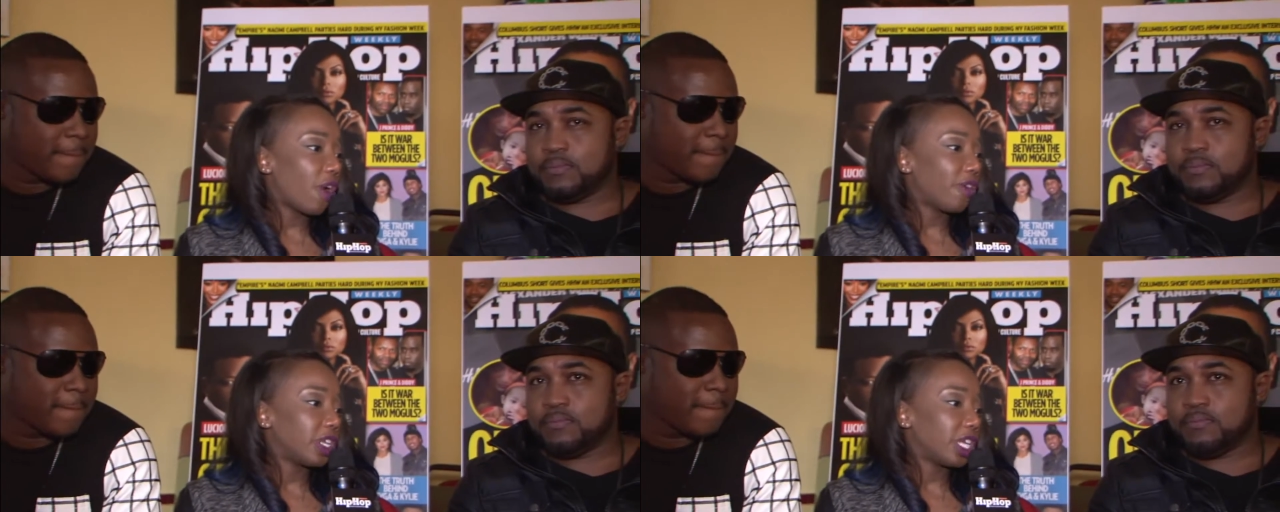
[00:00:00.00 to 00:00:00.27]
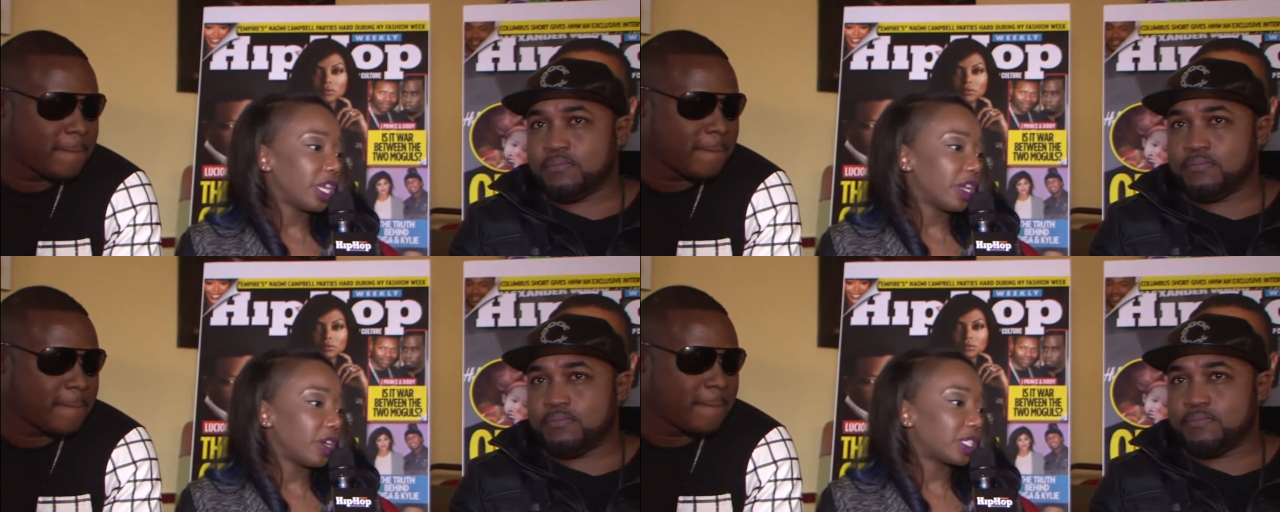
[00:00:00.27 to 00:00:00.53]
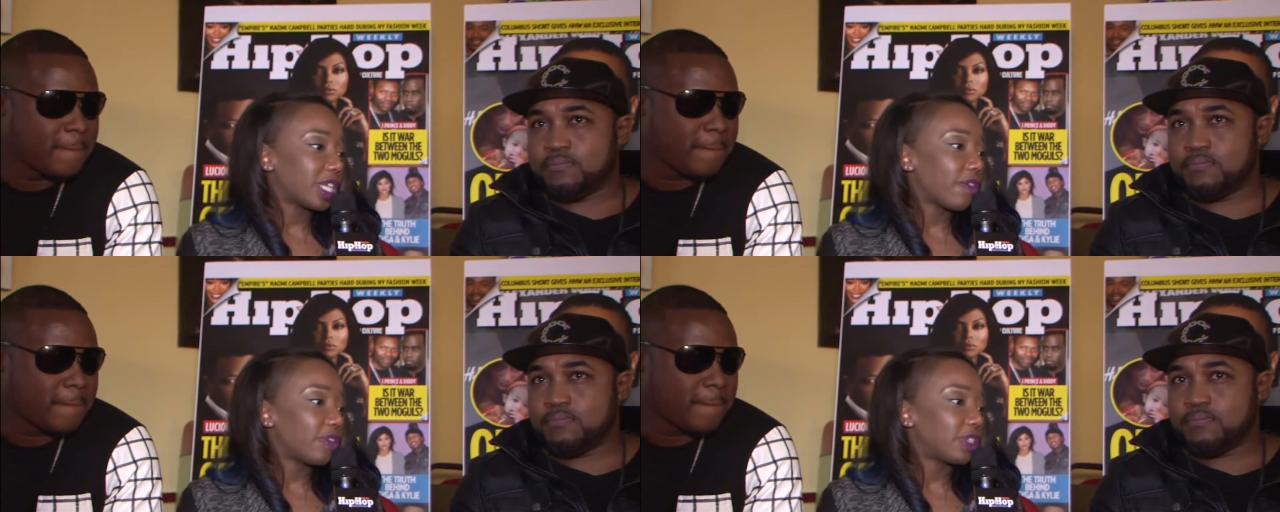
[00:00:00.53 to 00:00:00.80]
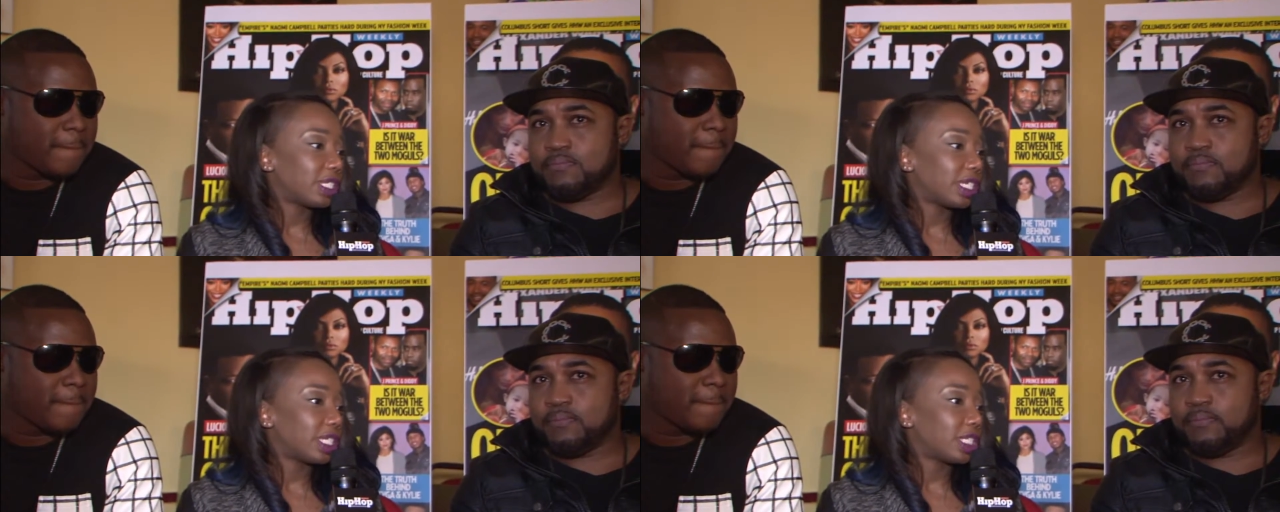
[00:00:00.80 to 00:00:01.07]
Speaker 1: over the years
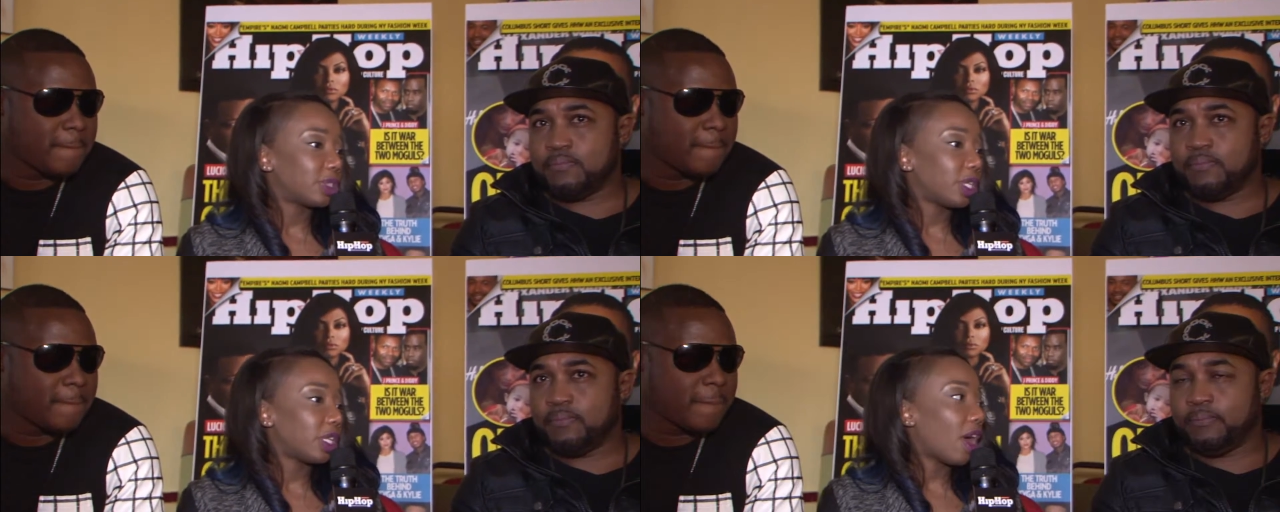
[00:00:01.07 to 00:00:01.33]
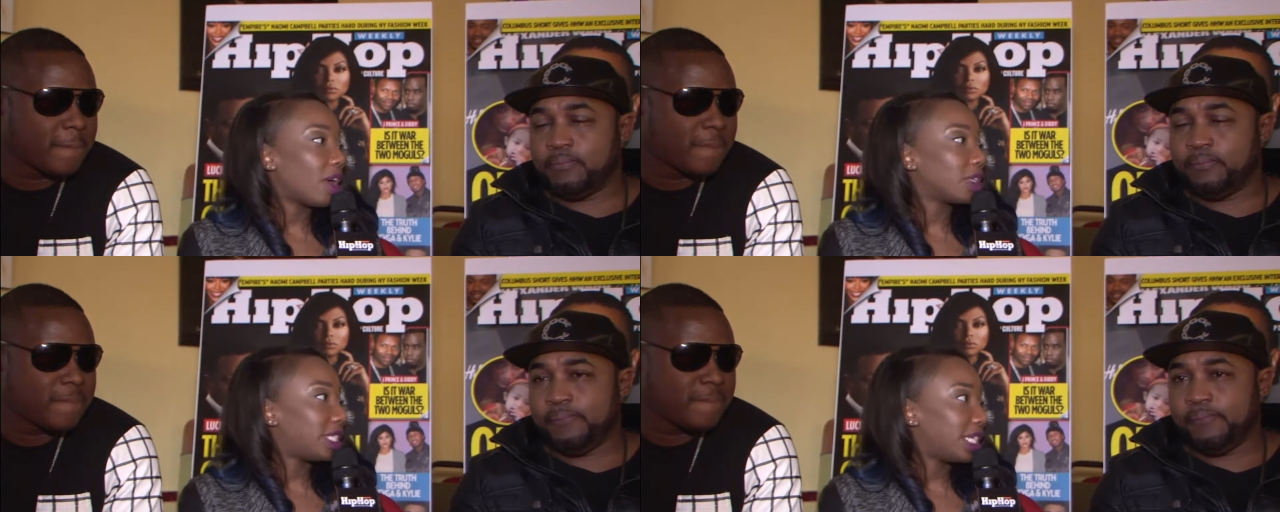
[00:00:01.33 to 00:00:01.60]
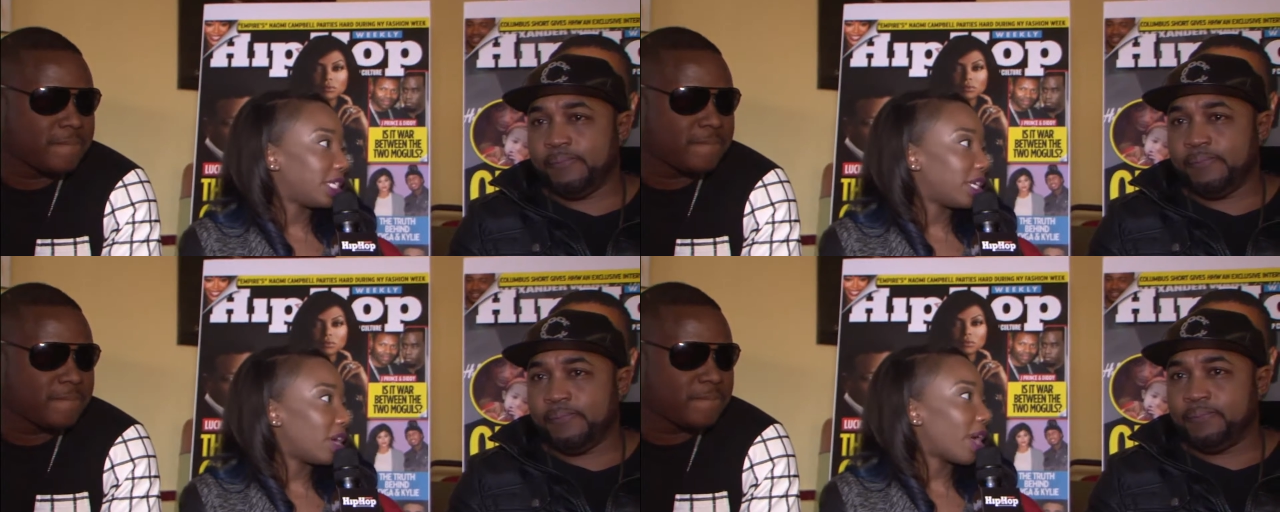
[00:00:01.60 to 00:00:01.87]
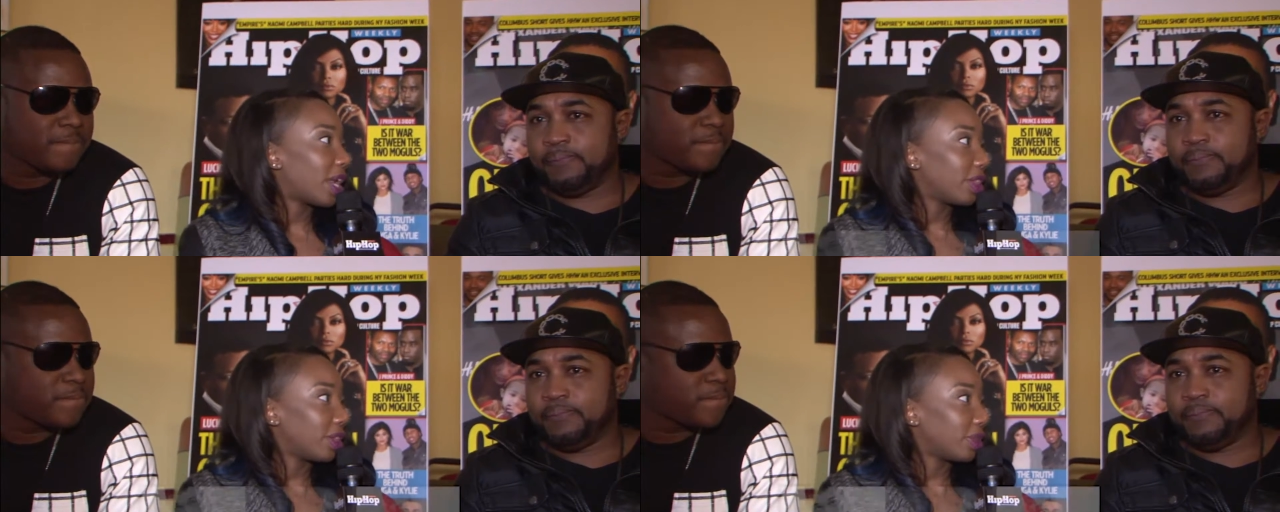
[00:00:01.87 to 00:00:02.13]
ever since we lost
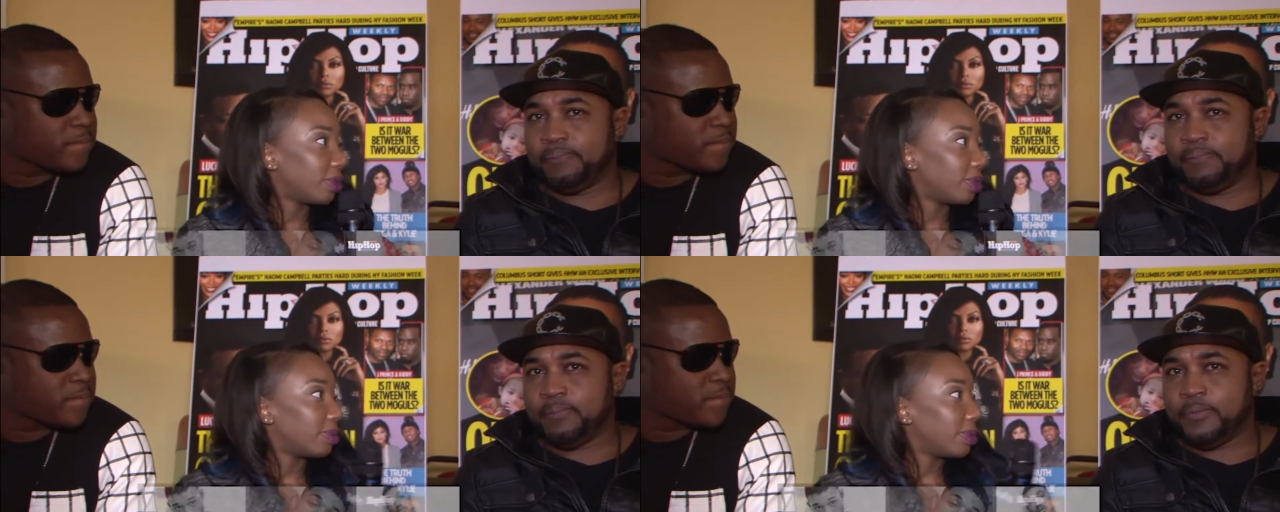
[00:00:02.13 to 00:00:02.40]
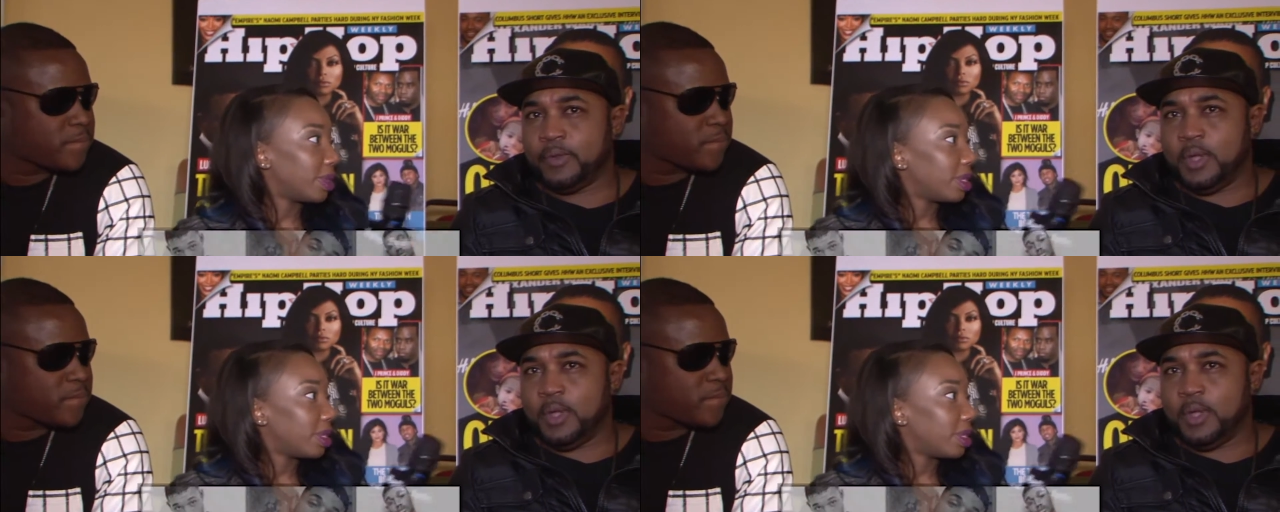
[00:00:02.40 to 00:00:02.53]
Dino out of the group?